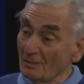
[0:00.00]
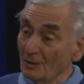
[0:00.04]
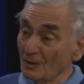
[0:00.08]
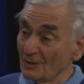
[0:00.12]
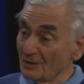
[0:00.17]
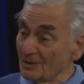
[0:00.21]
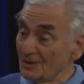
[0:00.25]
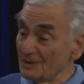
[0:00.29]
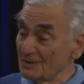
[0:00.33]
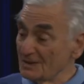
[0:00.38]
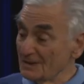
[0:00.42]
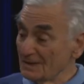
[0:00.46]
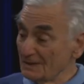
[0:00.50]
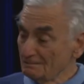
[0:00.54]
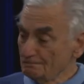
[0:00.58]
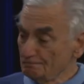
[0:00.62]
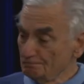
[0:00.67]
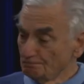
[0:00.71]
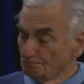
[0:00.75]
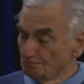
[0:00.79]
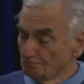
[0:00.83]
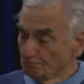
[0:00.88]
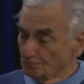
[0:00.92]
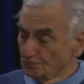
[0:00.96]
about this,
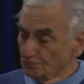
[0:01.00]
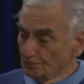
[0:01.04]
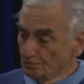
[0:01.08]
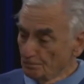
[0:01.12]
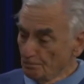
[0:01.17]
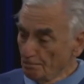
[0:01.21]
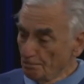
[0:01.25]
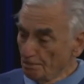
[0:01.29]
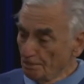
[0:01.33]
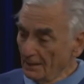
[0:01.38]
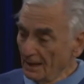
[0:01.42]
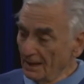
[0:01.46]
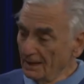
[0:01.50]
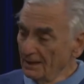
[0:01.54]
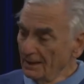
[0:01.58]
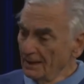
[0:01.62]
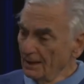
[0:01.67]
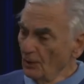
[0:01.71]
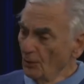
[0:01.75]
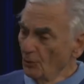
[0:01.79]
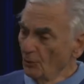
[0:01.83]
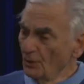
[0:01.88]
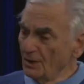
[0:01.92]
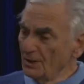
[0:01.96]

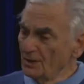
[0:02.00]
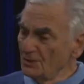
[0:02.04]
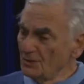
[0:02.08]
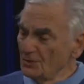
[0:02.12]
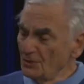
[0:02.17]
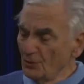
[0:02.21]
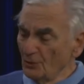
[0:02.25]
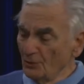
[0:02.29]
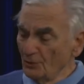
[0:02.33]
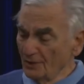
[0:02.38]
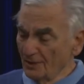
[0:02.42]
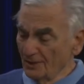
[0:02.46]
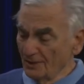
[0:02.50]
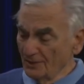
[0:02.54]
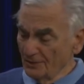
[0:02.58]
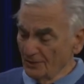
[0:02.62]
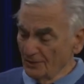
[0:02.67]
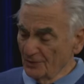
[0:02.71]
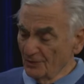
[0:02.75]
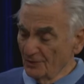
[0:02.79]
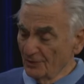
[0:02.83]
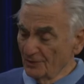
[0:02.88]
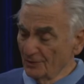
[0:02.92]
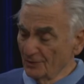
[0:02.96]
what do you do with a
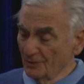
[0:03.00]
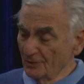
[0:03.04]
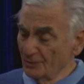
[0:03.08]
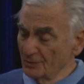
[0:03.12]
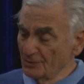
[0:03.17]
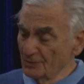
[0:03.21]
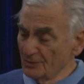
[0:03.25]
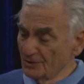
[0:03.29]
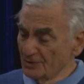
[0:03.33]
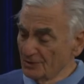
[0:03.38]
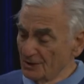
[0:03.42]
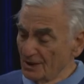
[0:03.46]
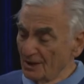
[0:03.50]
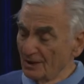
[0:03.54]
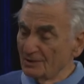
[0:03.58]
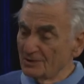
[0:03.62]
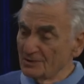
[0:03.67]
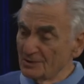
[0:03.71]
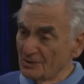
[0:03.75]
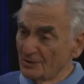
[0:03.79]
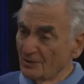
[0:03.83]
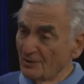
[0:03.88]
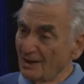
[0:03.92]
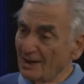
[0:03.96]
turtle whose shell
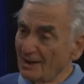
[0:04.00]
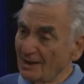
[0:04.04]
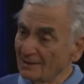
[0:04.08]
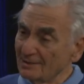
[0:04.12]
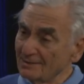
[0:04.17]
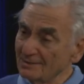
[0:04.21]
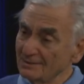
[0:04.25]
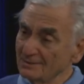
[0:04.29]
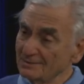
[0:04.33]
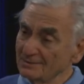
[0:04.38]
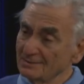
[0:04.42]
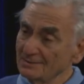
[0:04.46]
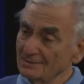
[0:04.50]
is cracked?